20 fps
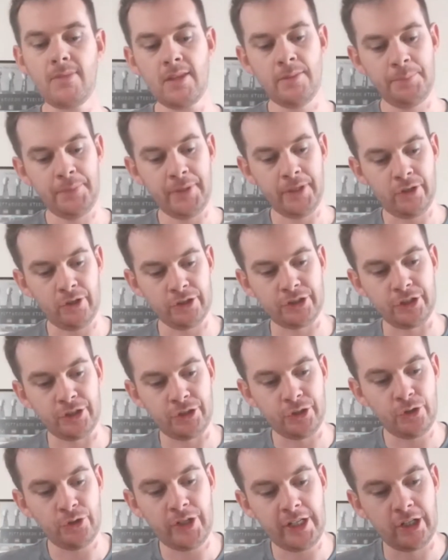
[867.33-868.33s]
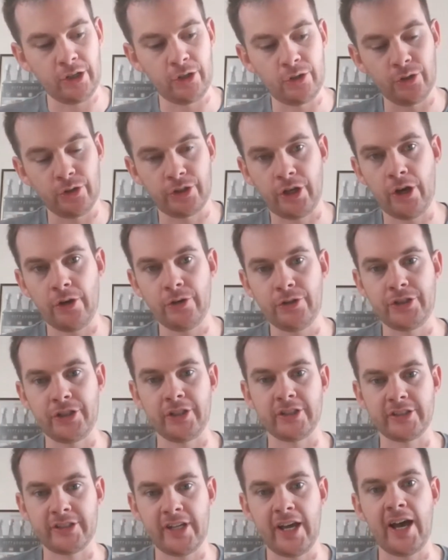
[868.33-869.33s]
because you do need a good coaching
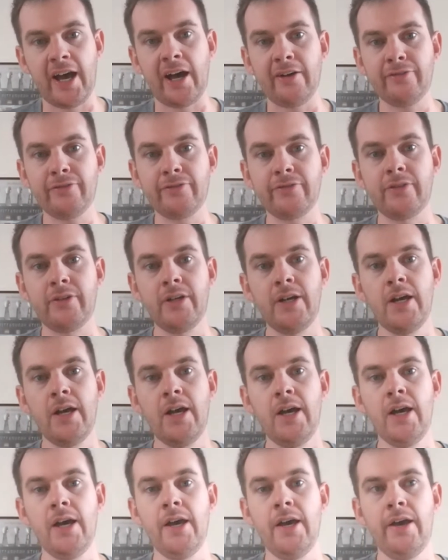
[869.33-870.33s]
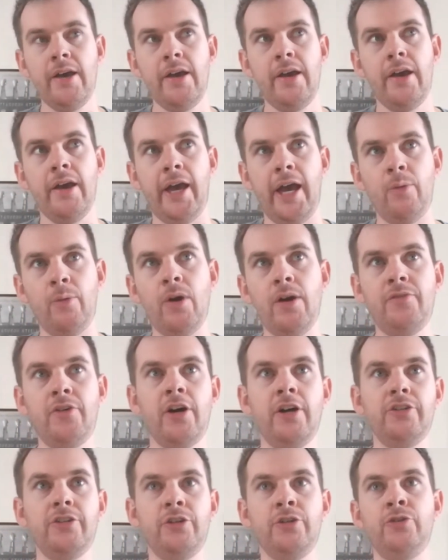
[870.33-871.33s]
staff.
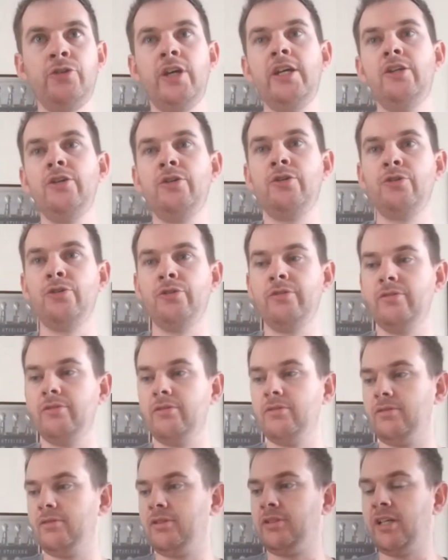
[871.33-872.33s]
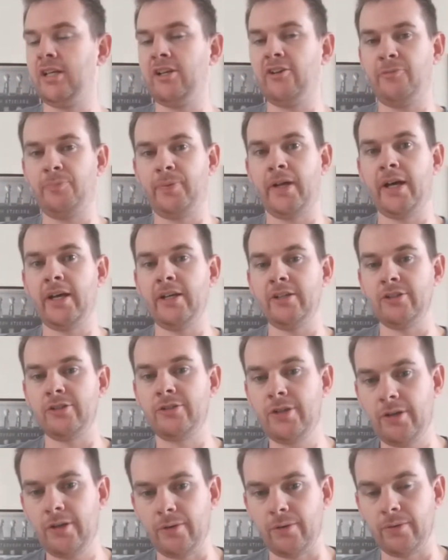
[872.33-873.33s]
However, you need a good set of players
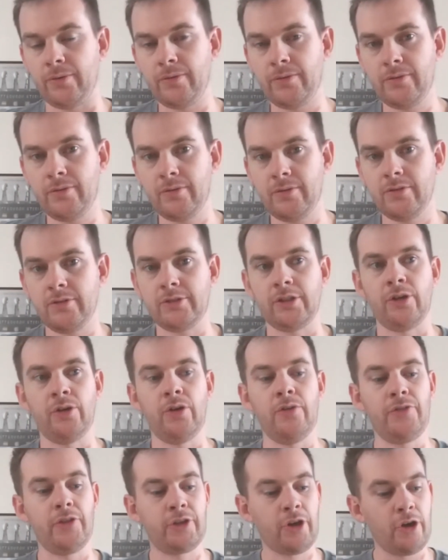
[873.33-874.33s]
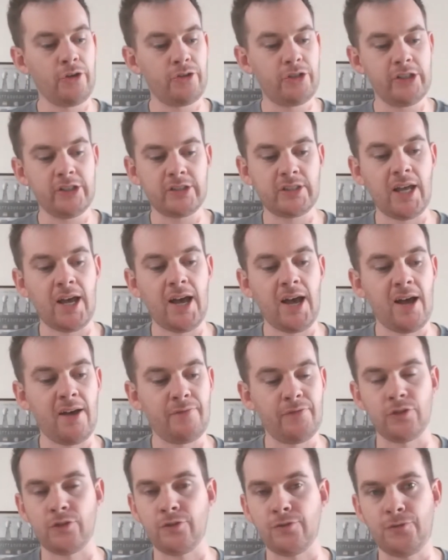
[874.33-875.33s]
too. So if the coaching staff
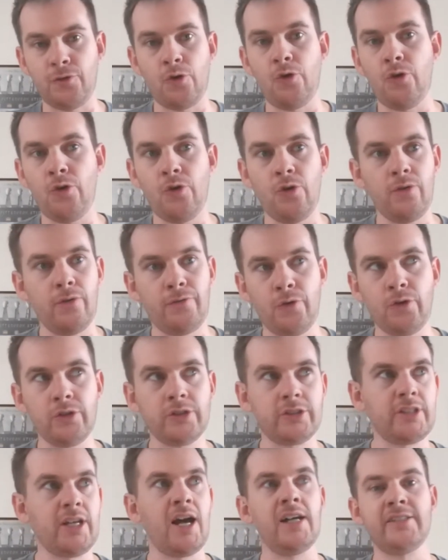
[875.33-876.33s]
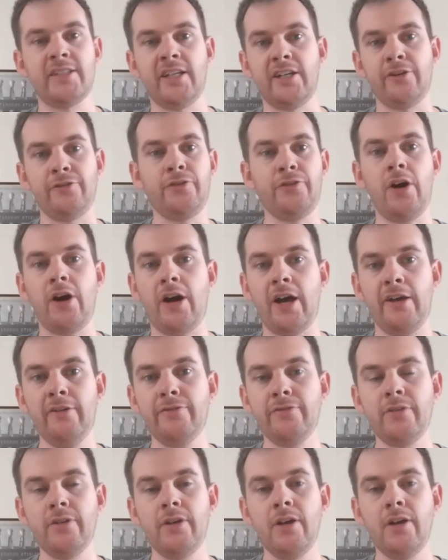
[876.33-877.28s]
is four four stars out of five,